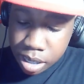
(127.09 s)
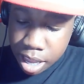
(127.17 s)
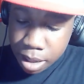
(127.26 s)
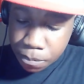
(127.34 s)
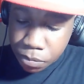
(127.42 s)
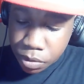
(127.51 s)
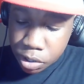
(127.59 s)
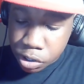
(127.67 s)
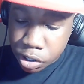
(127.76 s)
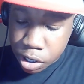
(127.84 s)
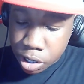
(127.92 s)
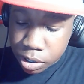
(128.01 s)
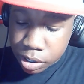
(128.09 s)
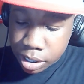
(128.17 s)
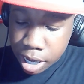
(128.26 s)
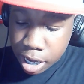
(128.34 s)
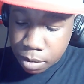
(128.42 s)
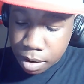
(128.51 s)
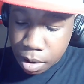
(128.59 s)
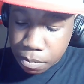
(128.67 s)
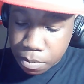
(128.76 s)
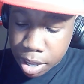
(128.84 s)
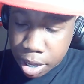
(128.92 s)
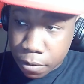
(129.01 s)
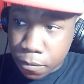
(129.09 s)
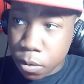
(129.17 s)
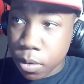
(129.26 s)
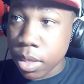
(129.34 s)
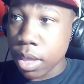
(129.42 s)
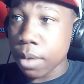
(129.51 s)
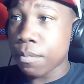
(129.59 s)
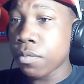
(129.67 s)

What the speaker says: and this year's second round pick for them.